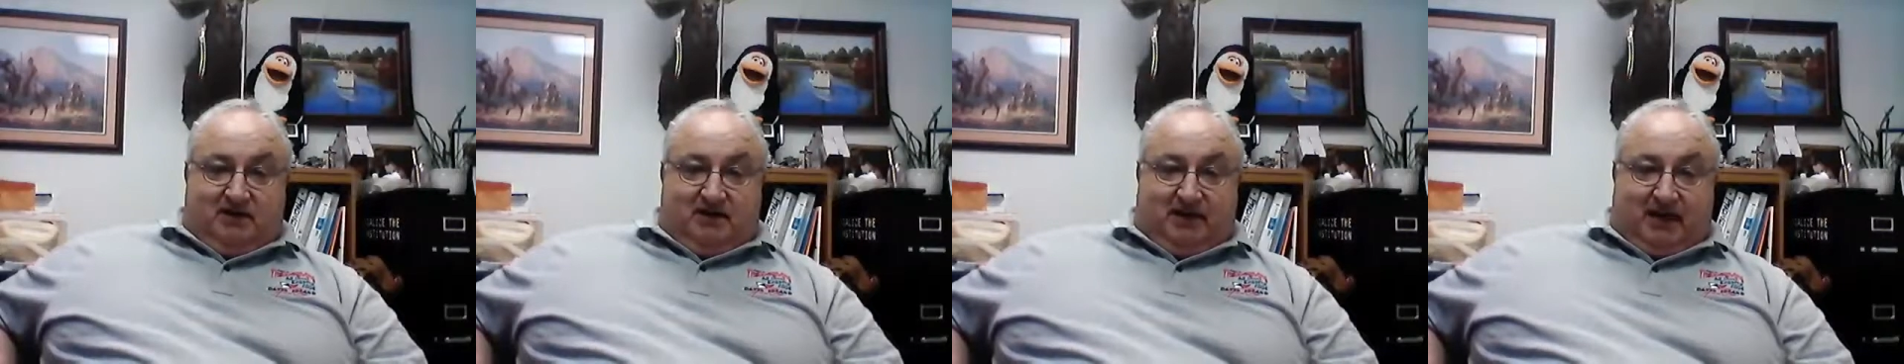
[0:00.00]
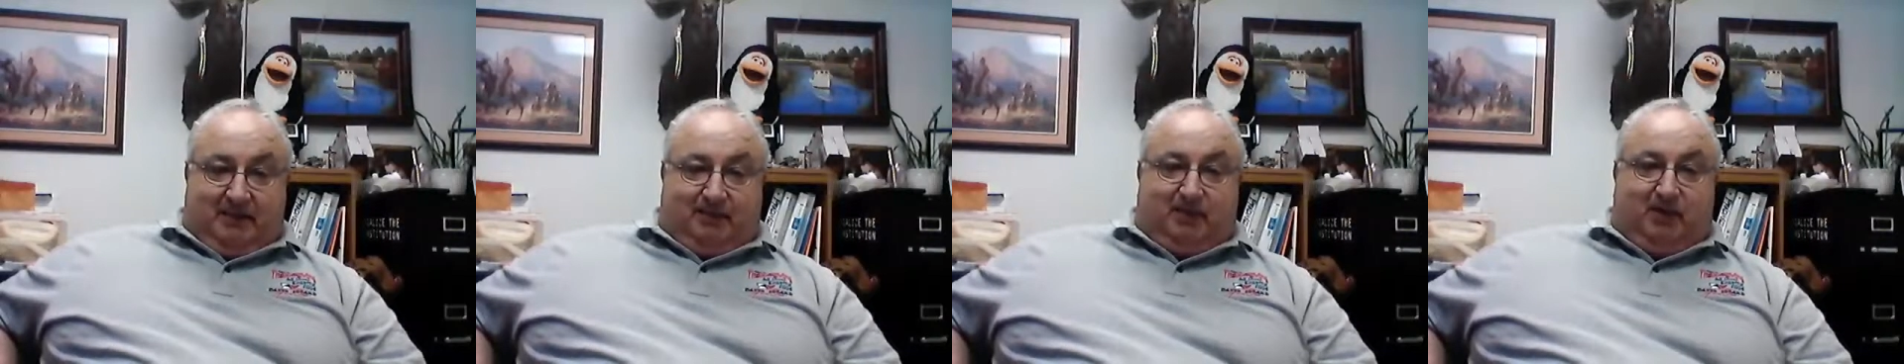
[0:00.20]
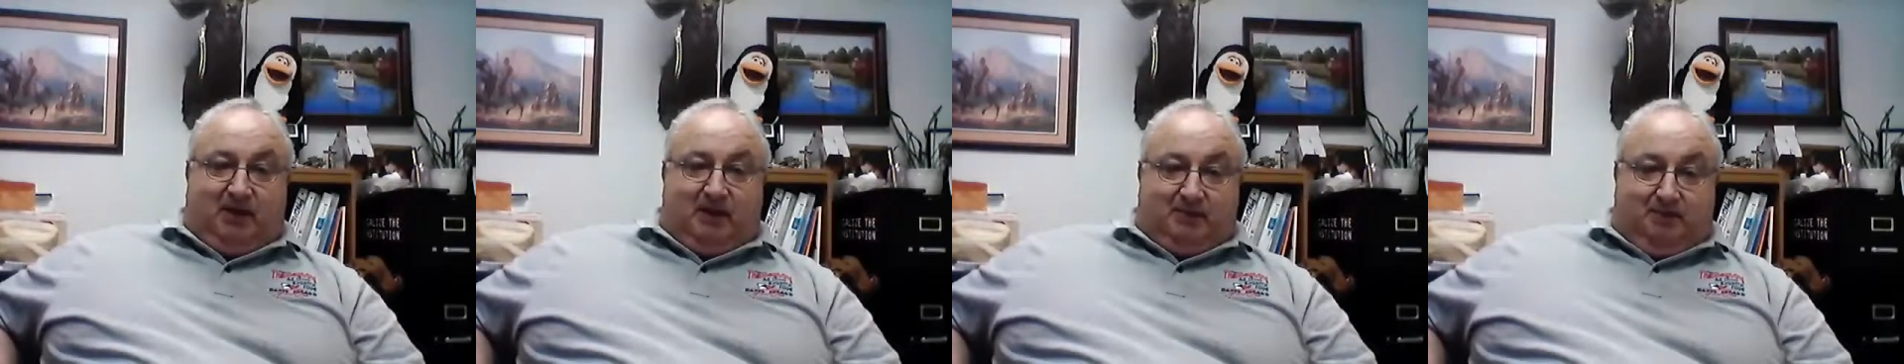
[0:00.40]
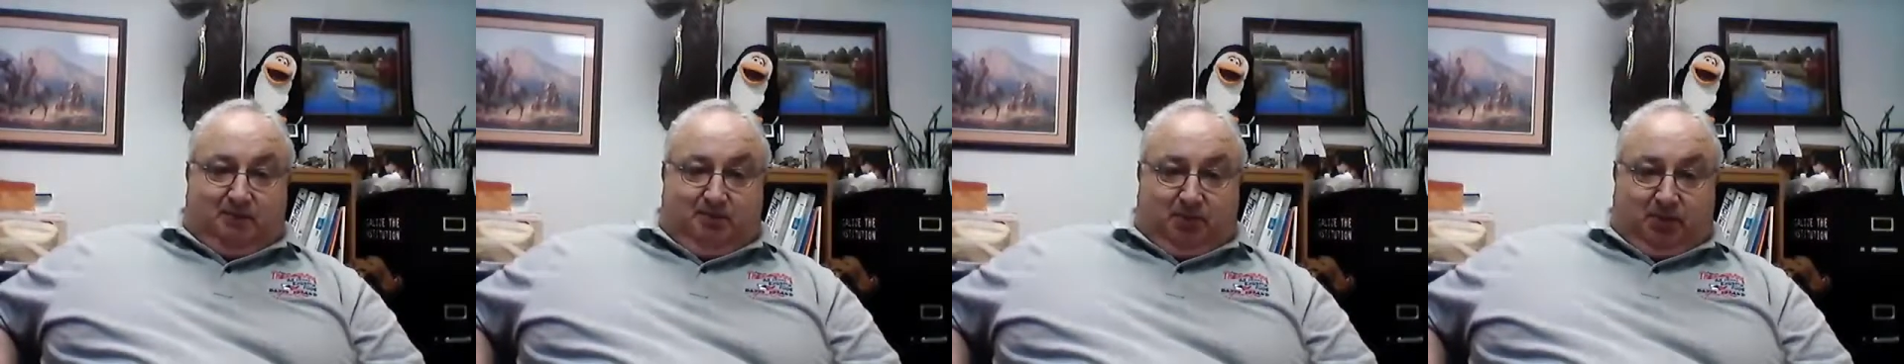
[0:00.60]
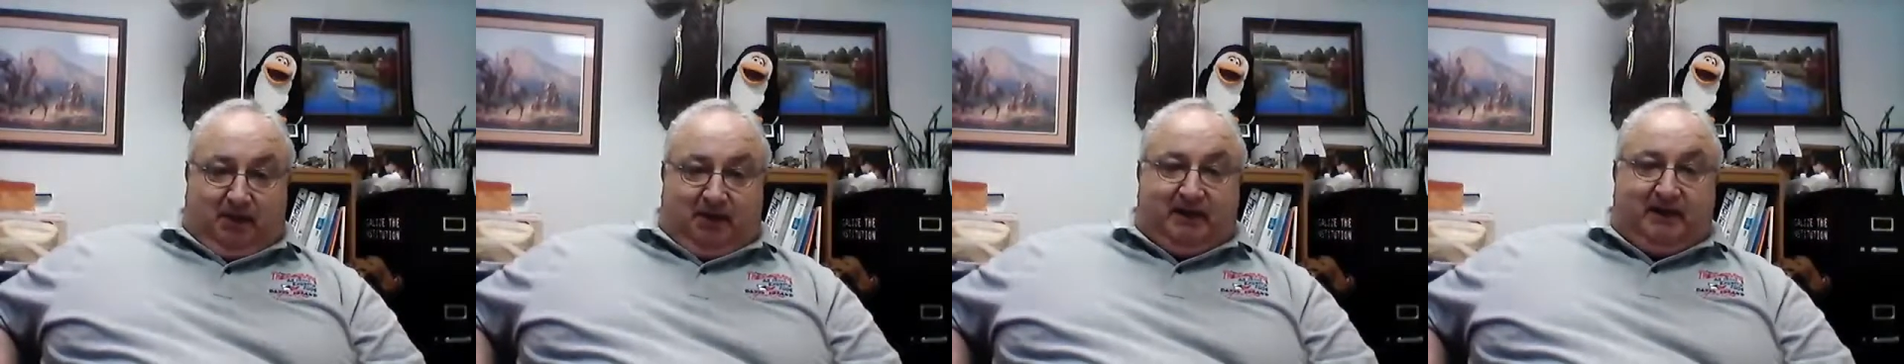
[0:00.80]
And I pay
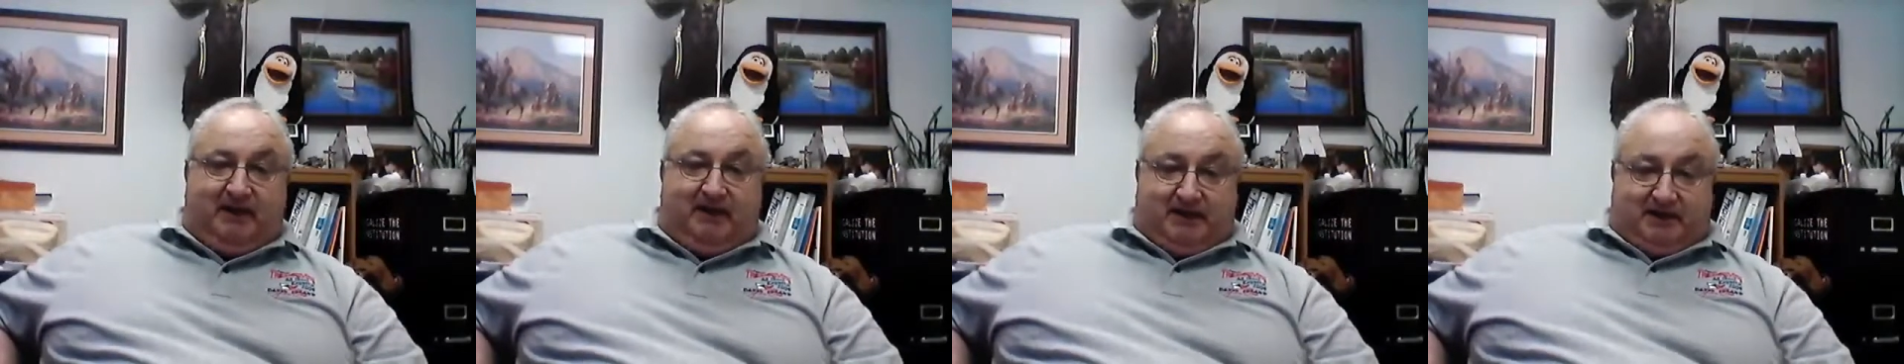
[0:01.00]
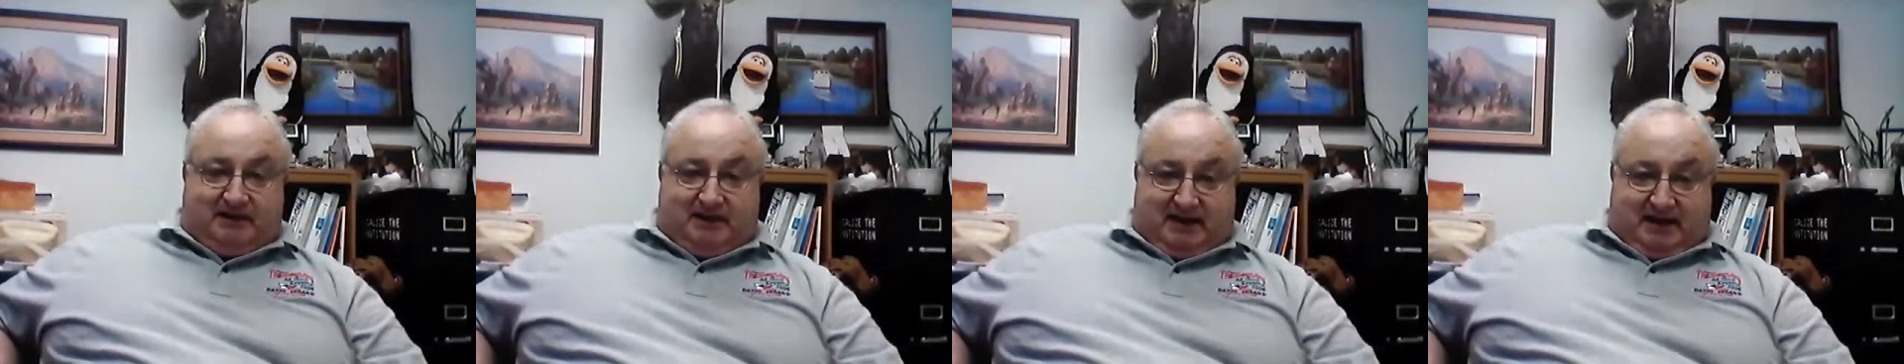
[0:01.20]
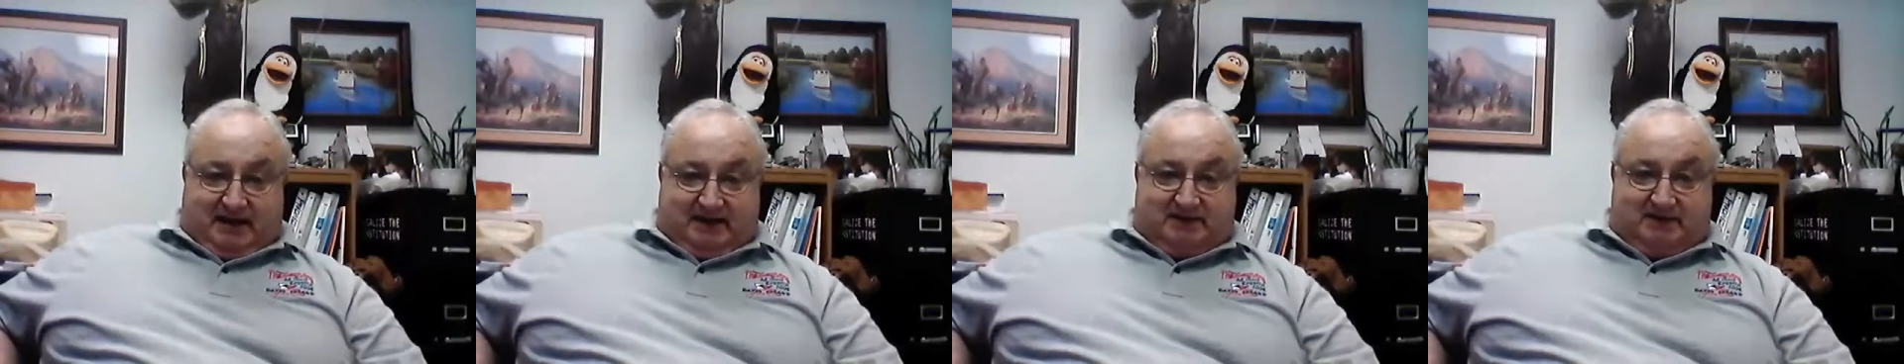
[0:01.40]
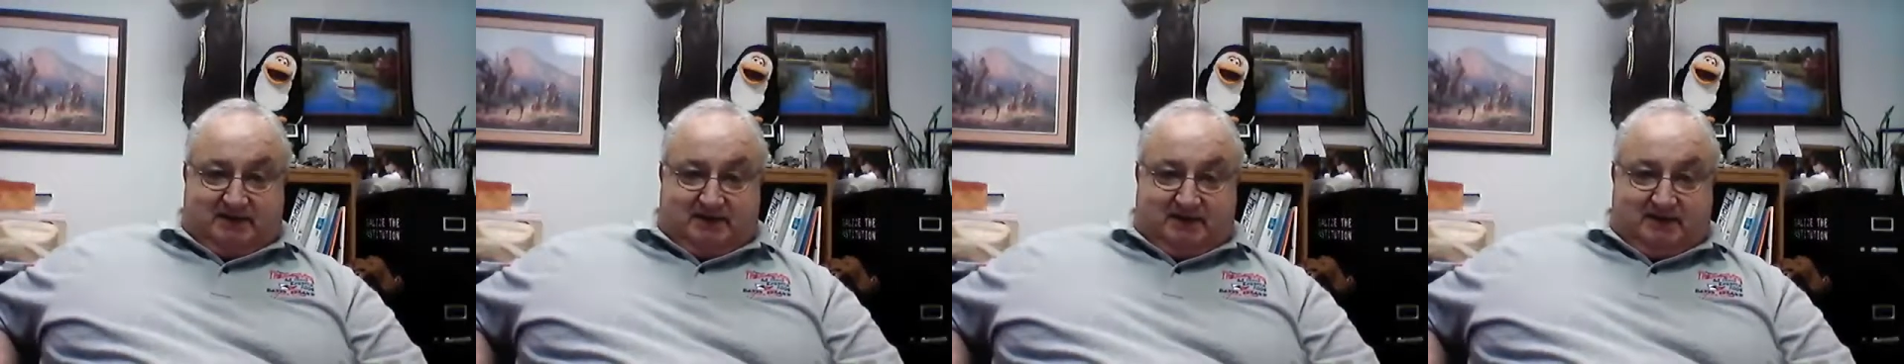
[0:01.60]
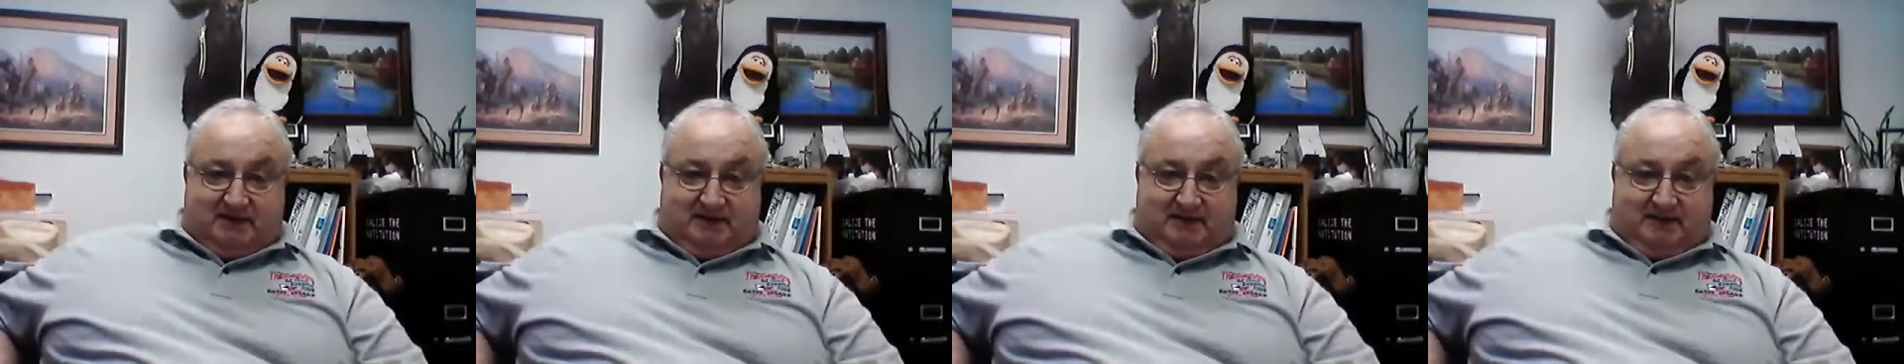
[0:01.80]
plenty of
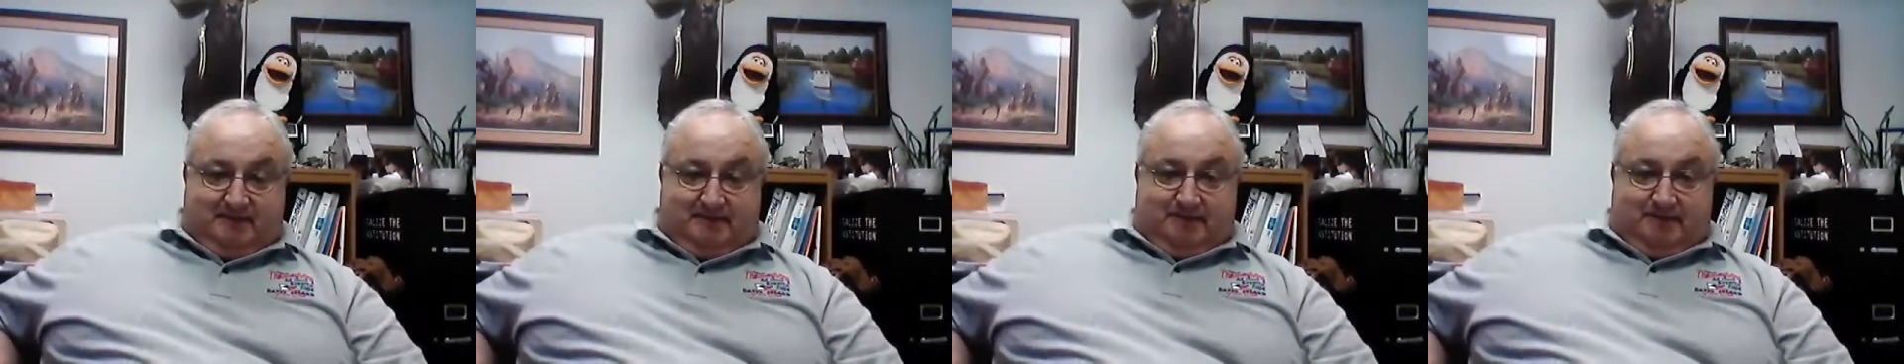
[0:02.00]
taxes.